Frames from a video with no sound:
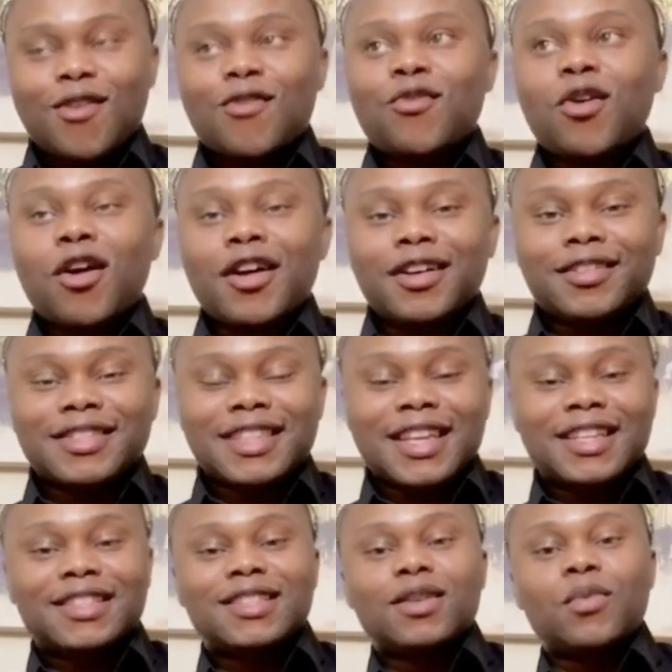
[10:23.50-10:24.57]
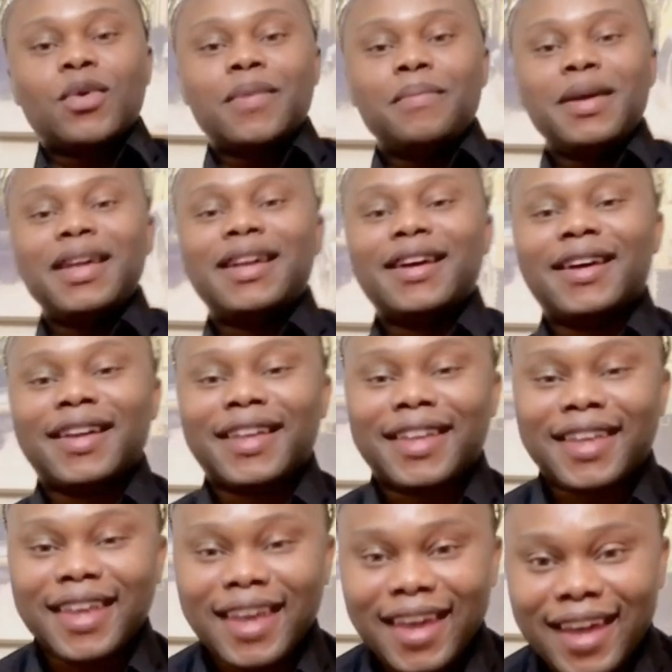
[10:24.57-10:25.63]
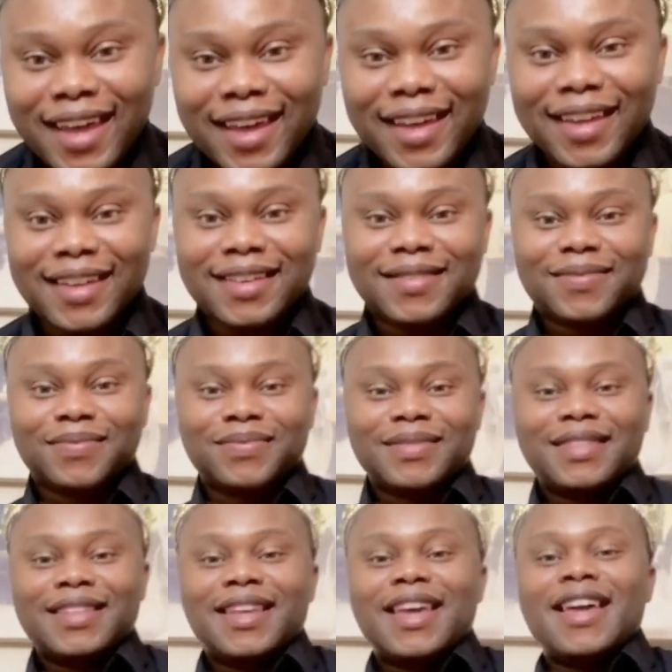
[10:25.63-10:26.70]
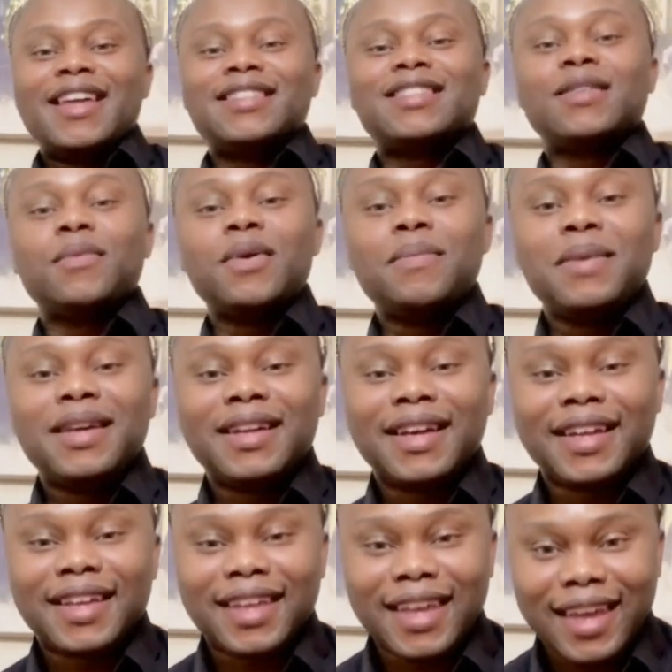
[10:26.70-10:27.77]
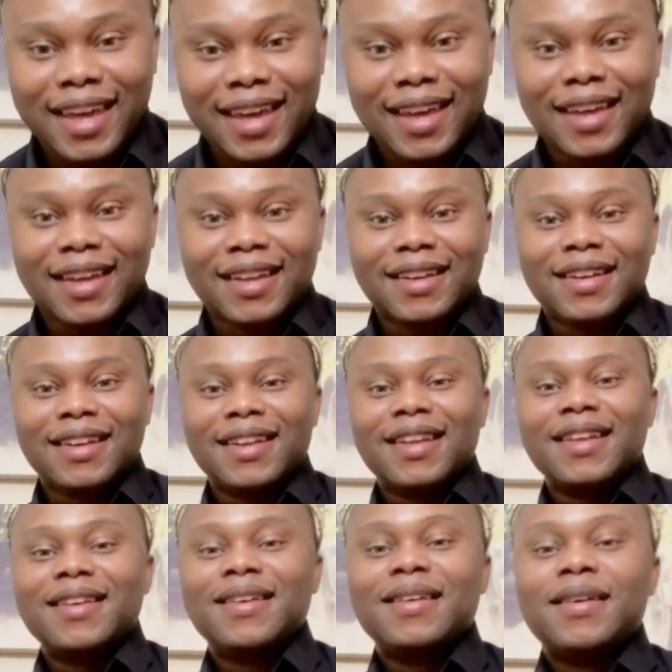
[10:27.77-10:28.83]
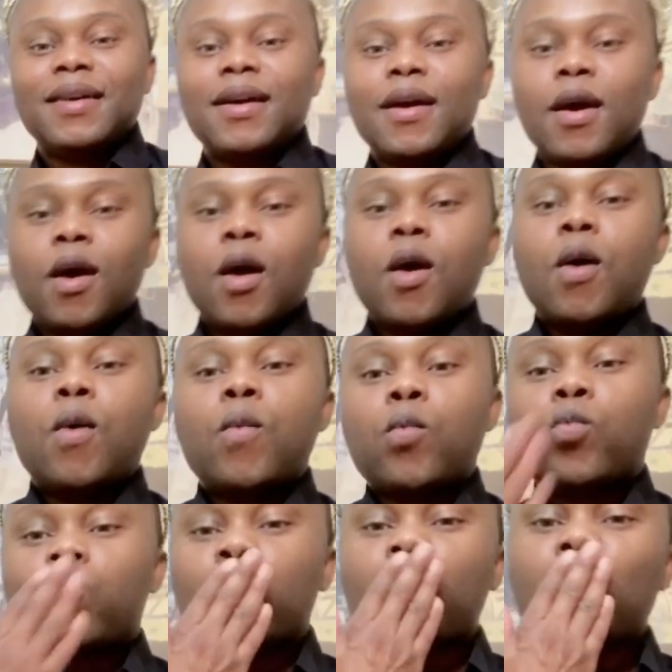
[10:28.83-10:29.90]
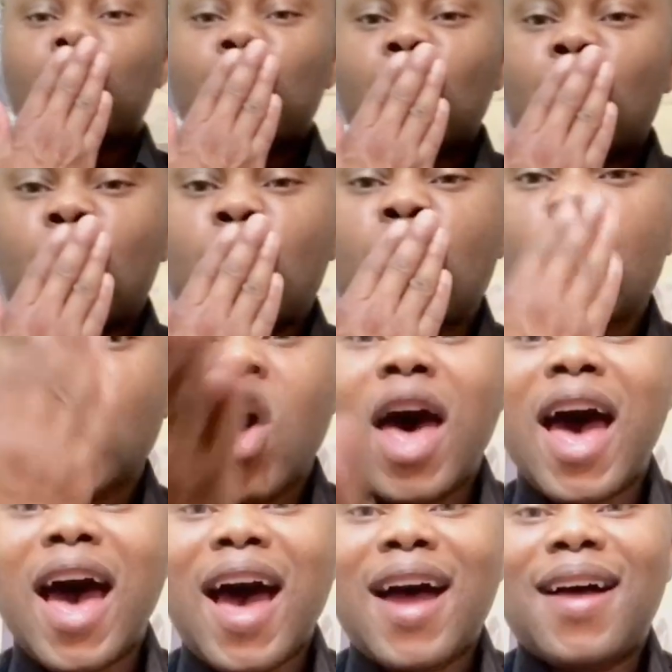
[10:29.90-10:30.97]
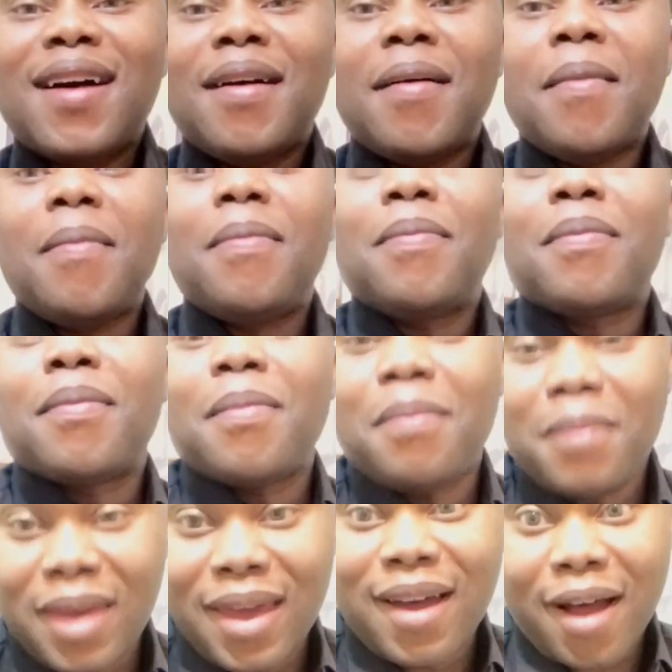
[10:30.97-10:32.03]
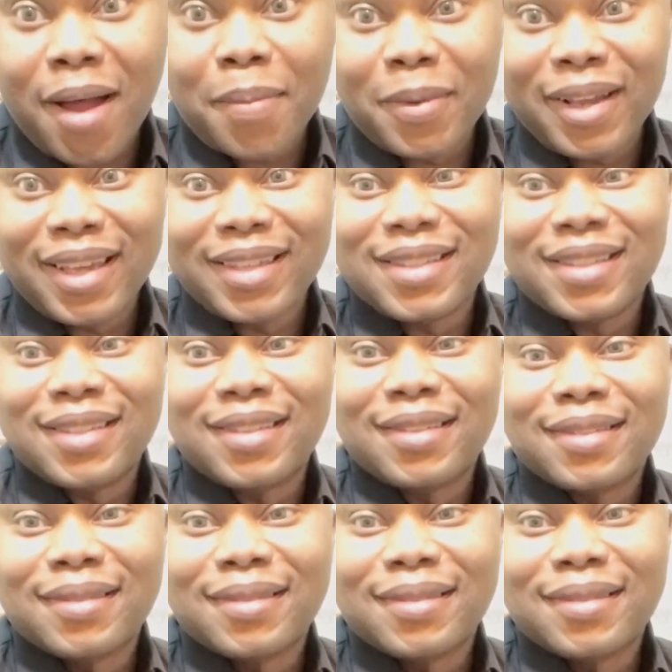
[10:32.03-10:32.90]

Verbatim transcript: royals, until we meet again. Until we meet again. Mwah! May God bless.